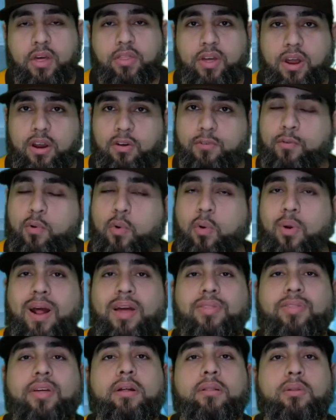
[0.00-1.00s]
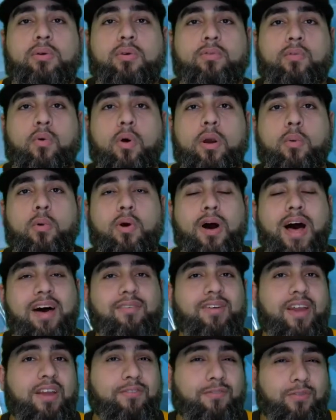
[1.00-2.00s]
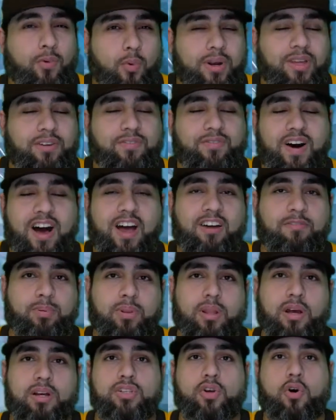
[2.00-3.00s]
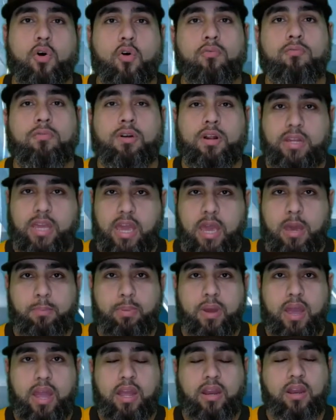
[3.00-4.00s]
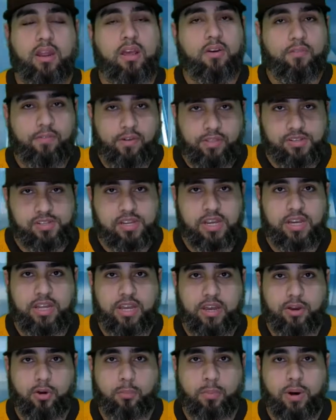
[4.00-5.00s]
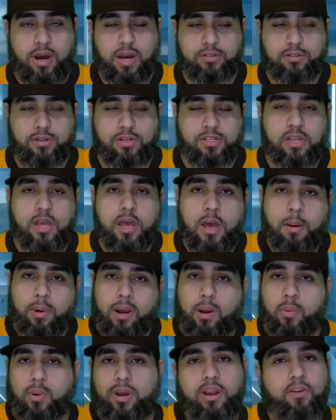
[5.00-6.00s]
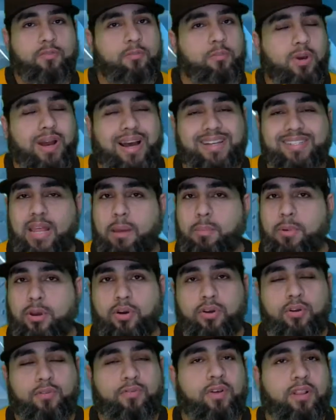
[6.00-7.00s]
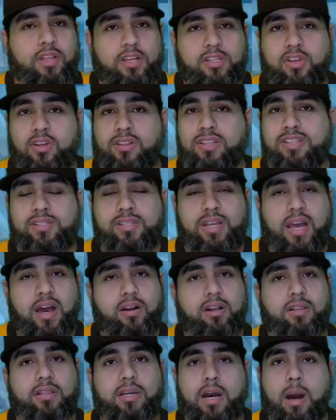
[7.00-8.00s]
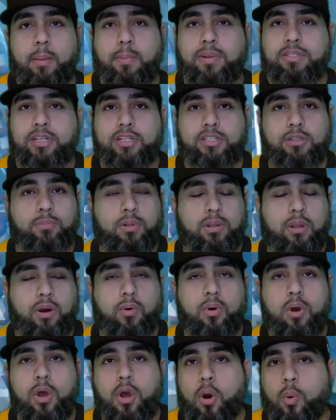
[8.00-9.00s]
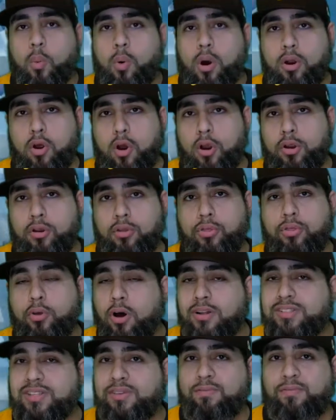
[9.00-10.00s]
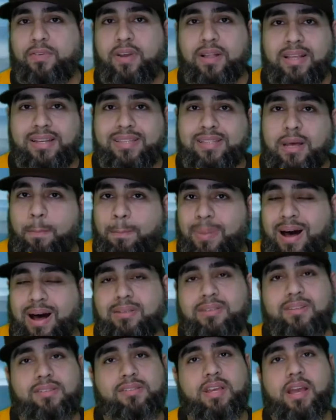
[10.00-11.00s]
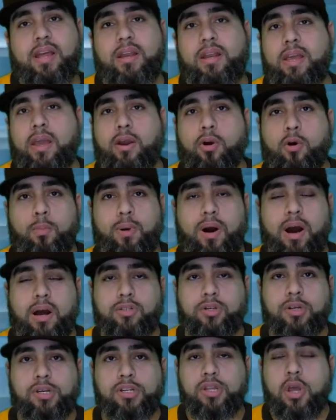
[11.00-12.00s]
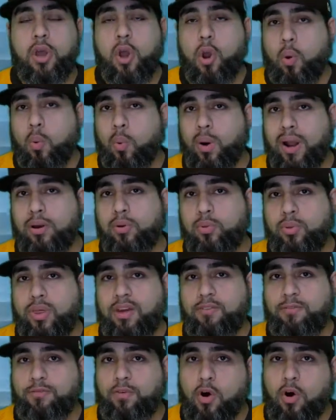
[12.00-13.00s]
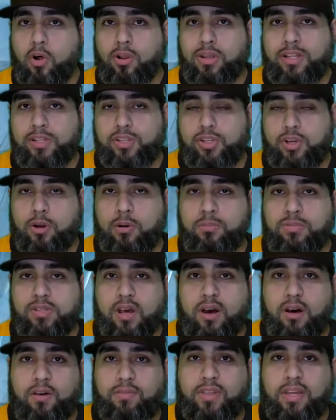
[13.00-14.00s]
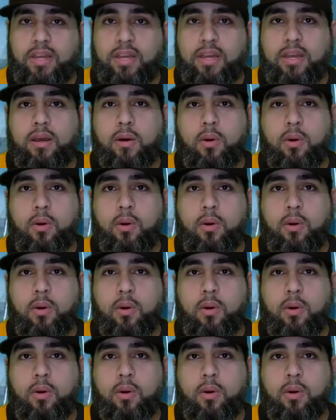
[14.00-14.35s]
Therefore, I think Luke Voit will have a 45 plus home run campaign for the San Diego Padres. But I want to hear from you guys. Let me know your feelings on this down in the comment section below. What are your thoughts and feelings about the San Diego Padres? Where do they fall in terms of the